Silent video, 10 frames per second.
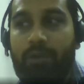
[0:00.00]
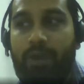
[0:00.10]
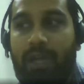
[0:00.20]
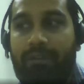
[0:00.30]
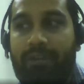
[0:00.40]

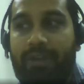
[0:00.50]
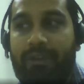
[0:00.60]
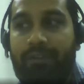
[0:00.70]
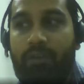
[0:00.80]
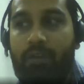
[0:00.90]
have a
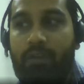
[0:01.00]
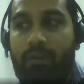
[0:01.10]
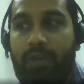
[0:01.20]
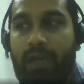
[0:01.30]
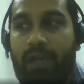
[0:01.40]
zero
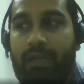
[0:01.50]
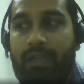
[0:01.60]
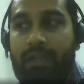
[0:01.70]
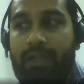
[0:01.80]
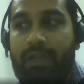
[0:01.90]
overhead
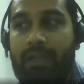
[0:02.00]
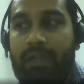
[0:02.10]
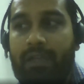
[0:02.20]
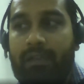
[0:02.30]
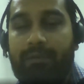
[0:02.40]

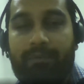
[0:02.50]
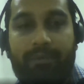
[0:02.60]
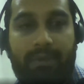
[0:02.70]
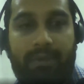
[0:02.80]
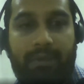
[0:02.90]

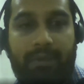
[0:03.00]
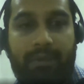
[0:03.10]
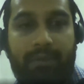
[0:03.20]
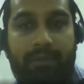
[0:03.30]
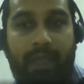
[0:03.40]

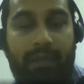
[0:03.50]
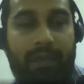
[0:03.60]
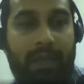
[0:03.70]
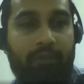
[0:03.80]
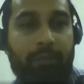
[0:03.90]

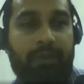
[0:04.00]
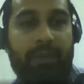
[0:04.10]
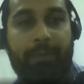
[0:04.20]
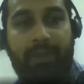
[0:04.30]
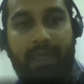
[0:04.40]
that could be
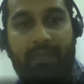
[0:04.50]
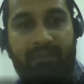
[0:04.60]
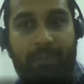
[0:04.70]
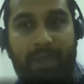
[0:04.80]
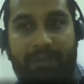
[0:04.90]

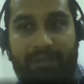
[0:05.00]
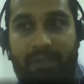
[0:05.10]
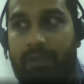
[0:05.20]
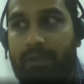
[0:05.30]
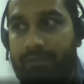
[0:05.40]
replaced by a
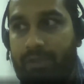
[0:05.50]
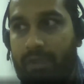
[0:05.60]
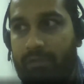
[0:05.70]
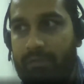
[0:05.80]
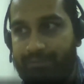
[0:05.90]
single
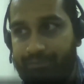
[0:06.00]
instruction.